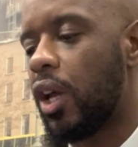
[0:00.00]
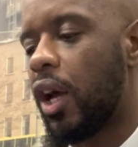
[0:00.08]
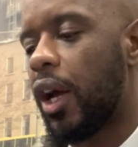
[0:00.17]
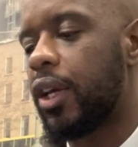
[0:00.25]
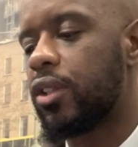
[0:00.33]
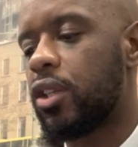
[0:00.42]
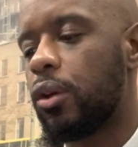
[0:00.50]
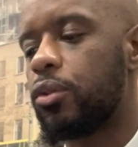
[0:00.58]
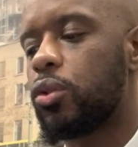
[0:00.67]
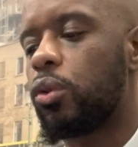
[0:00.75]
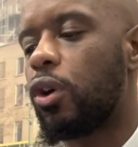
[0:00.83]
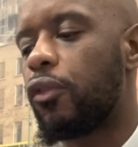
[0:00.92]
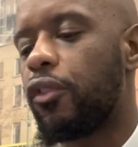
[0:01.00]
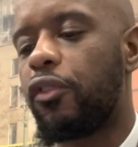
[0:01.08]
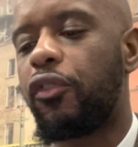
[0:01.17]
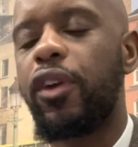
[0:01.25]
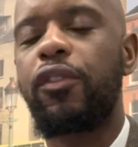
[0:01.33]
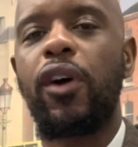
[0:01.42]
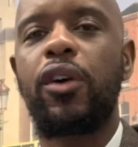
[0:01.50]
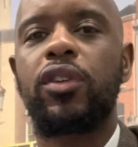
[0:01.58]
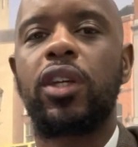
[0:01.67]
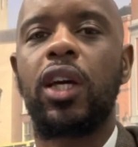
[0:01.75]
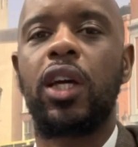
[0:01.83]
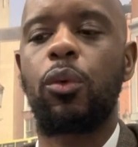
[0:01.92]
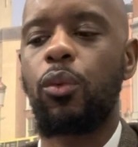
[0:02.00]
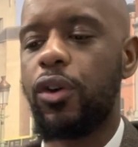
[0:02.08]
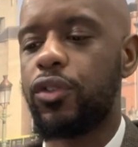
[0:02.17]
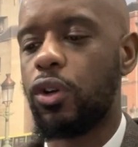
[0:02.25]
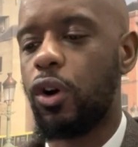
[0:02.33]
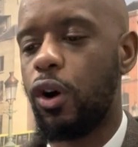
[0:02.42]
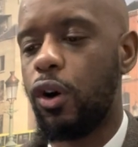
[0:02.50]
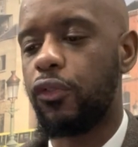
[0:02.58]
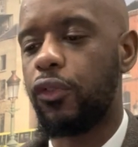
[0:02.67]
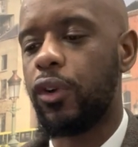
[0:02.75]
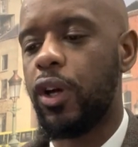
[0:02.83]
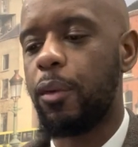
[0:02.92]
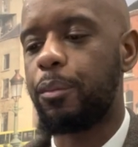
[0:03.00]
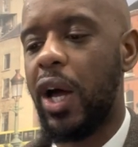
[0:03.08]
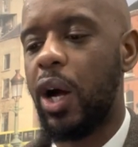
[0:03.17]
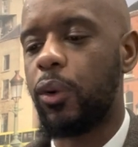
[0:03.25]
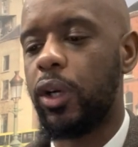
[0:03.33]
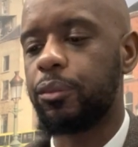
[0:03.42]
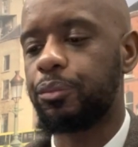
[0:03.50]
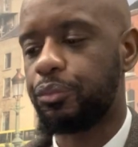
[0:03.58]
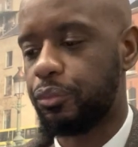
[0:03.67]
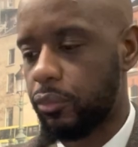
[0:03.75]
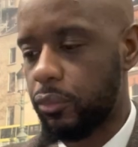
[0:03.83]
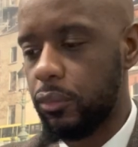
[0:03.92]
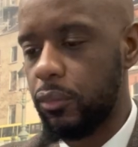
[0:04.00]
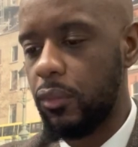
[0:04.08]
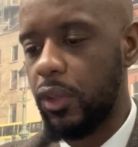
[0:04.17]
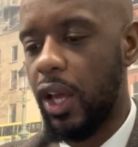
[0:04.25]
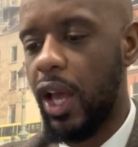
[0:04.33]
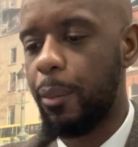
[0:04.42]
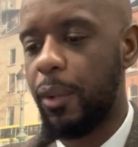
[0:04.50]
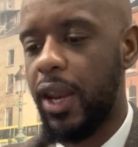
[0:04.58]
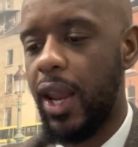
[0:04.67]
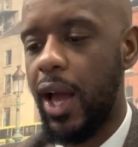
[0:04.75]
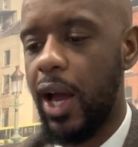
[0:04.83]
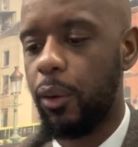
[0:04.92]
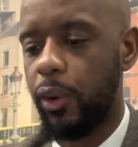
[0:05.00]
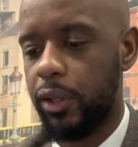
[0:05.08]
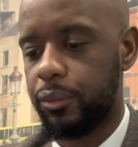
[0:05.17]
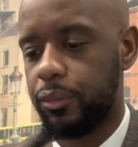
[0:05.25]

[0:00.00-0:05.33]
a total of 3,000 gigawatts of power an hour.